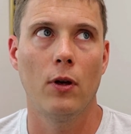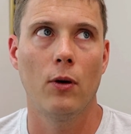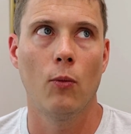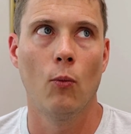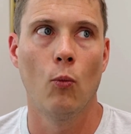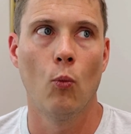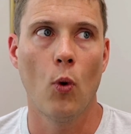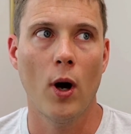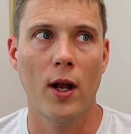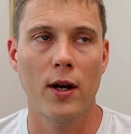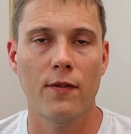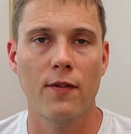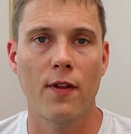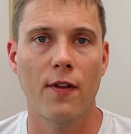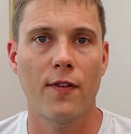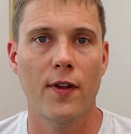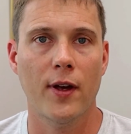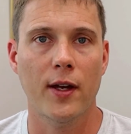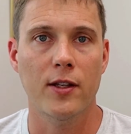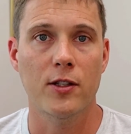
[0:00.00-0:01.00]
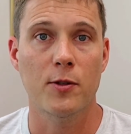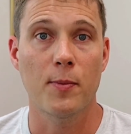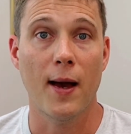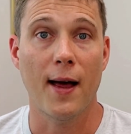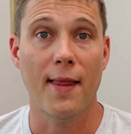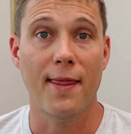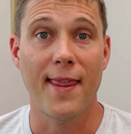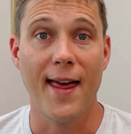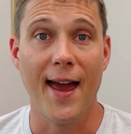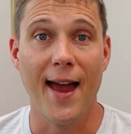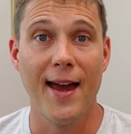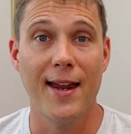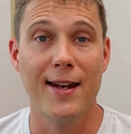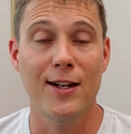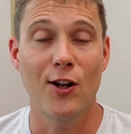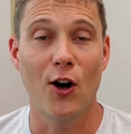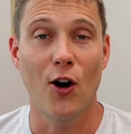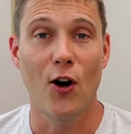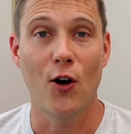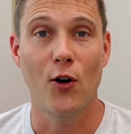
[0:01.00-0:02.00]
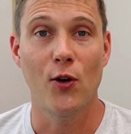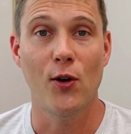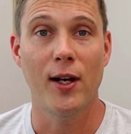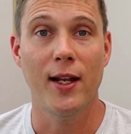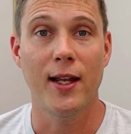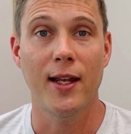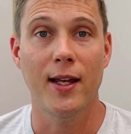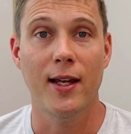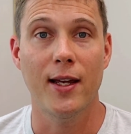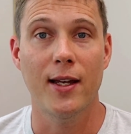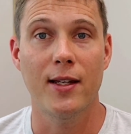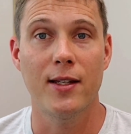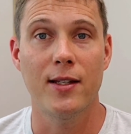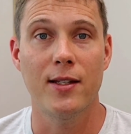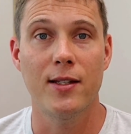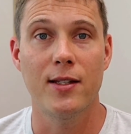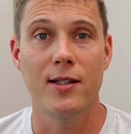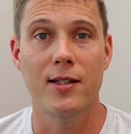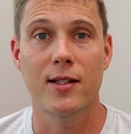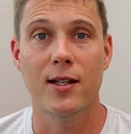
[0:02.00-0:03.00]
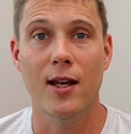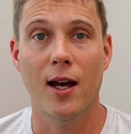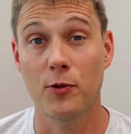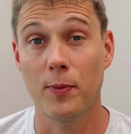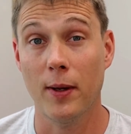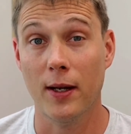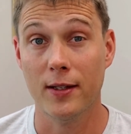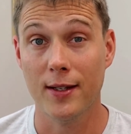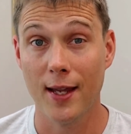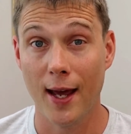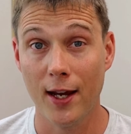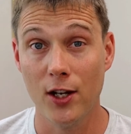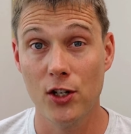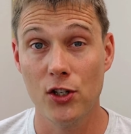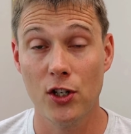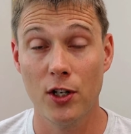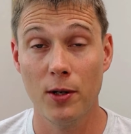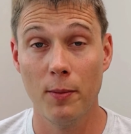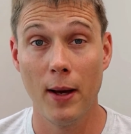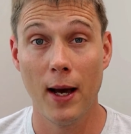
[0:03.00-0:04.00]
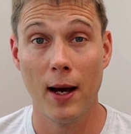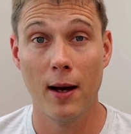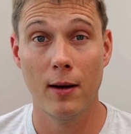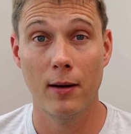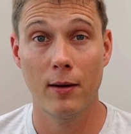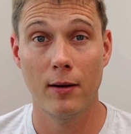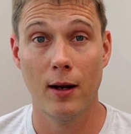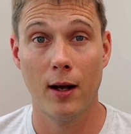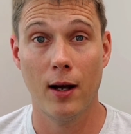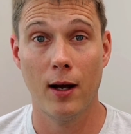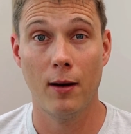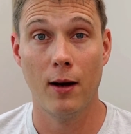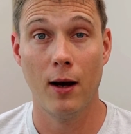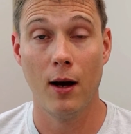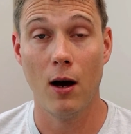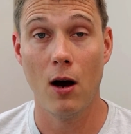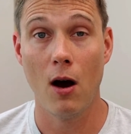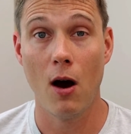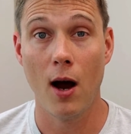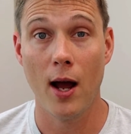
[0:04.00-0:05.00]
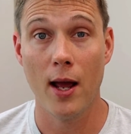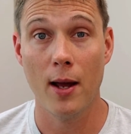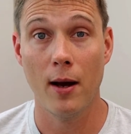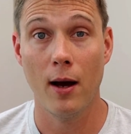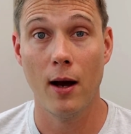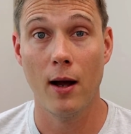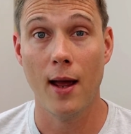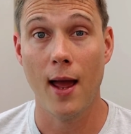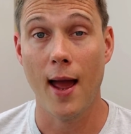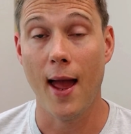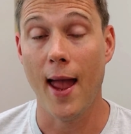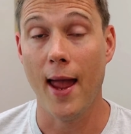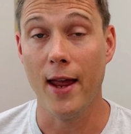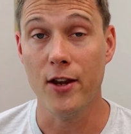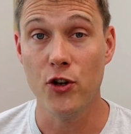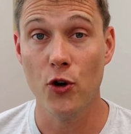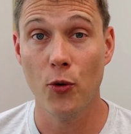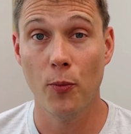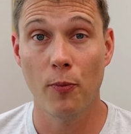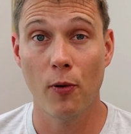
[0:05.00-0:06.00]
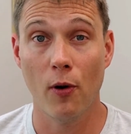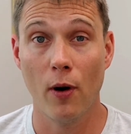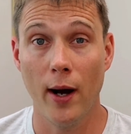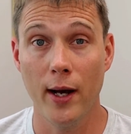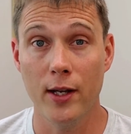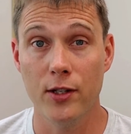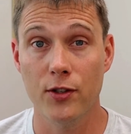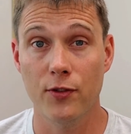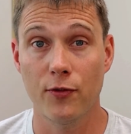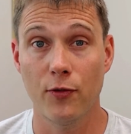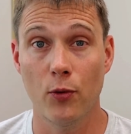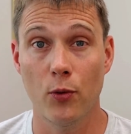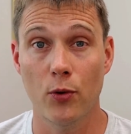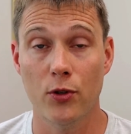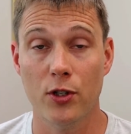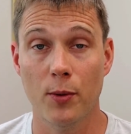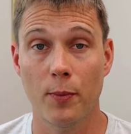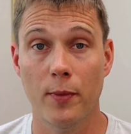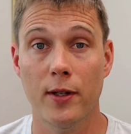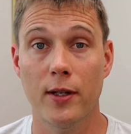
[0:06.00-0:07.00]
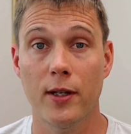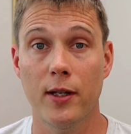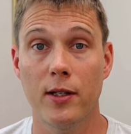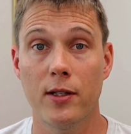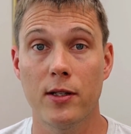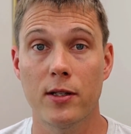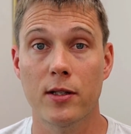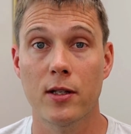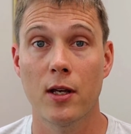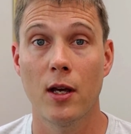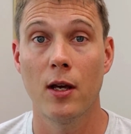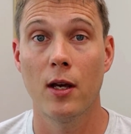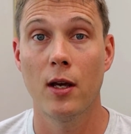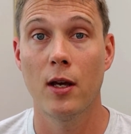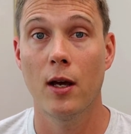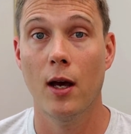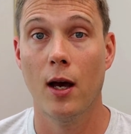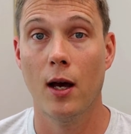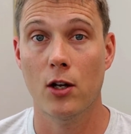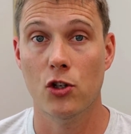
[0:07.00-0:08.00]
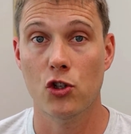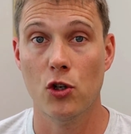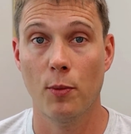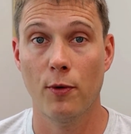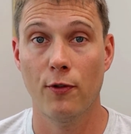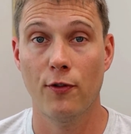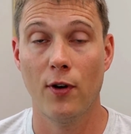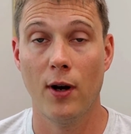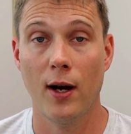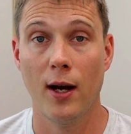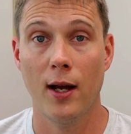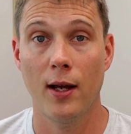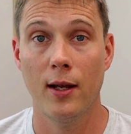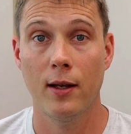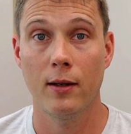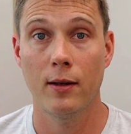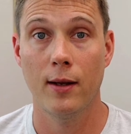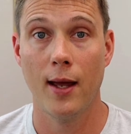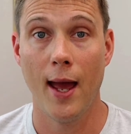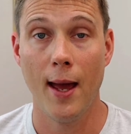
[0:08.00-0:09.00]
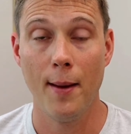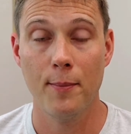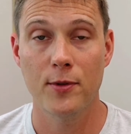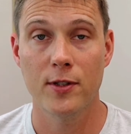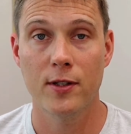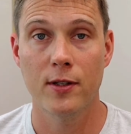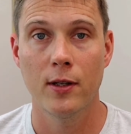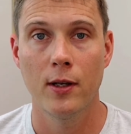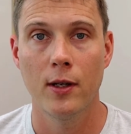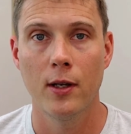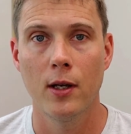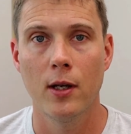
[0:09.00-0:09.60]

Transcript: one of the things about that not only is expectation about a higher annual price for some of these Shopify apps,